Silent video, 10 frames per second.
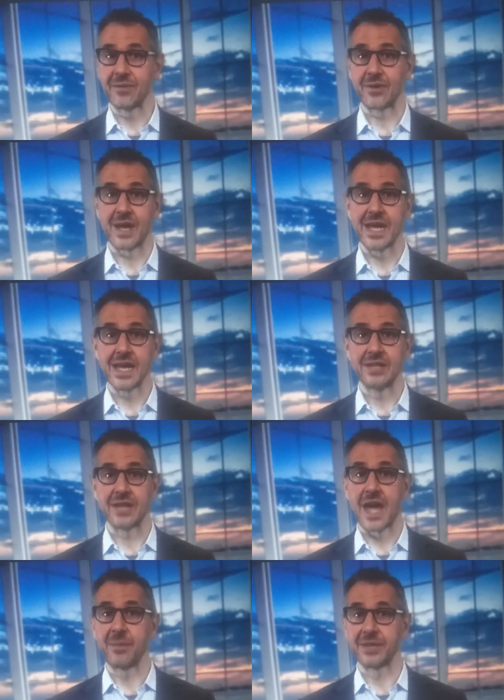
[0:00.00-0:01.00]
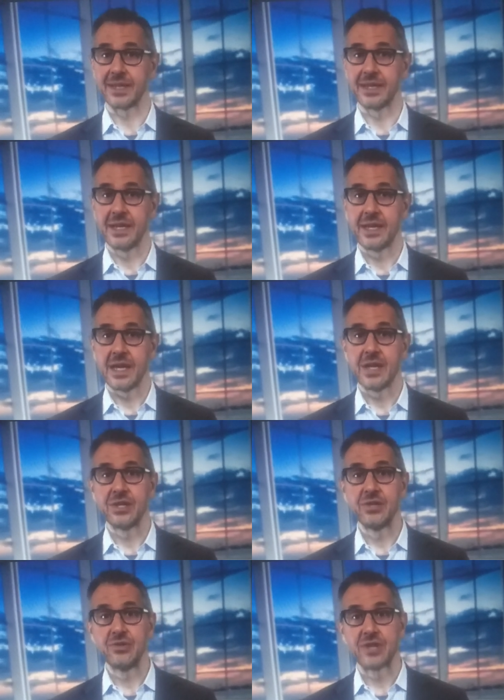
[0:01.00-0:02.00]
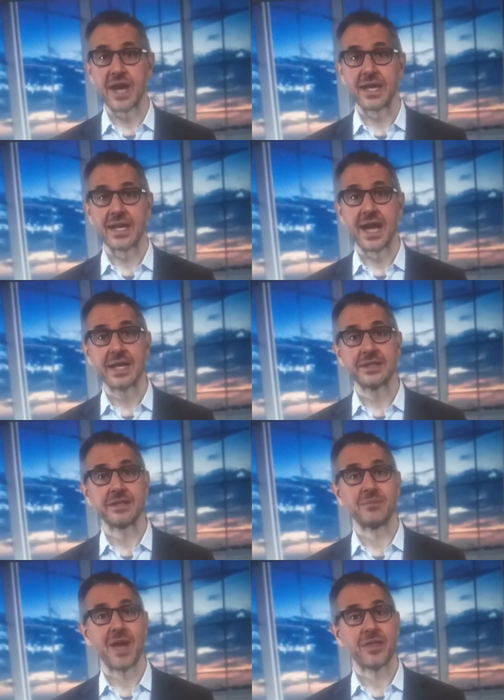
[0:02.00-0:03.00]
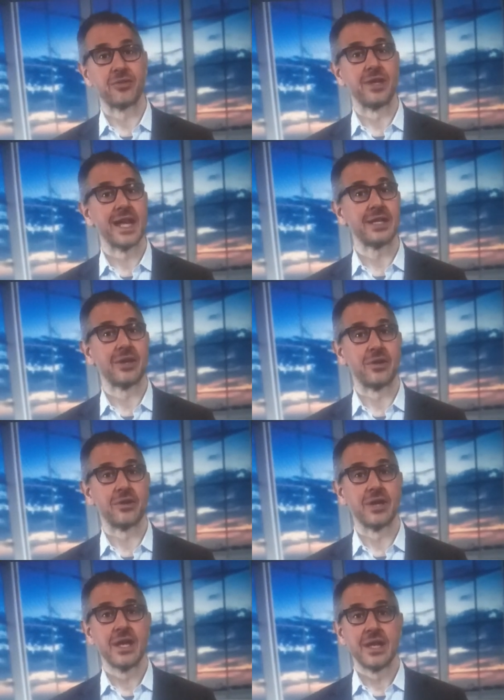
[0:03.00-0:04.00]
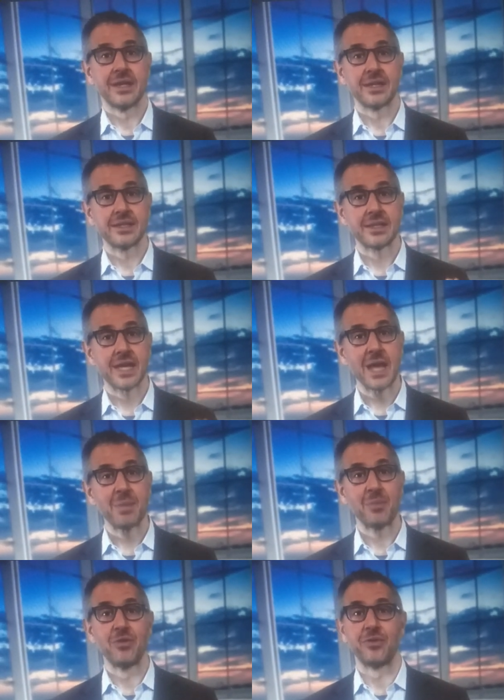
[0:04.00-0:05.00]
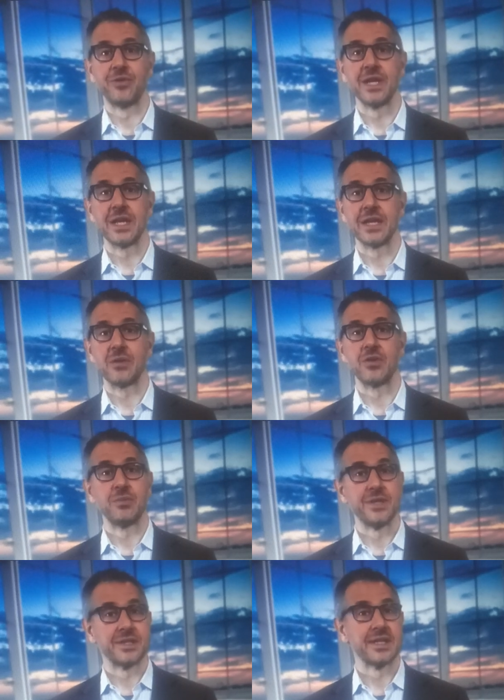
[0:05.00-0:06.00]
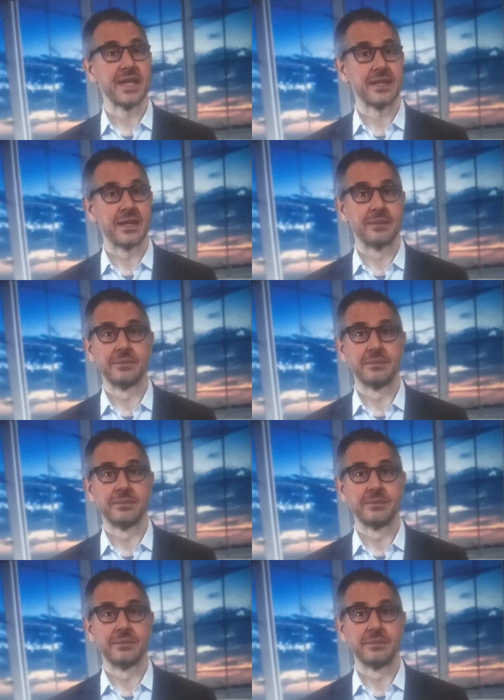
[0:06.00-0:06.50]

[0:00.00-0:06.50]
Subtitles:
their age empty and use an analysis method later on that is capable of dealing with missing data.